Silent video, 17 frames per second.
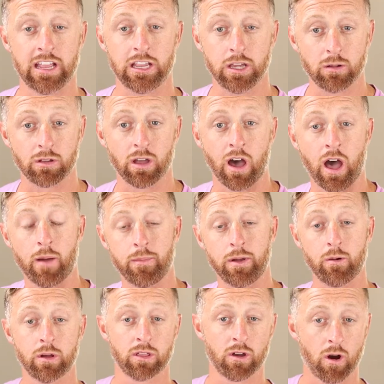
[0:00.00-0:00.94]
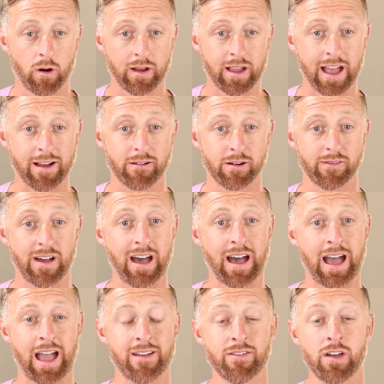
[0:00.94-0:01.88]
And you taught me with R E I
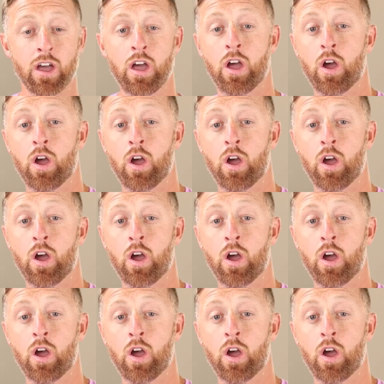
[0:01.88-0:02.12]
Revive,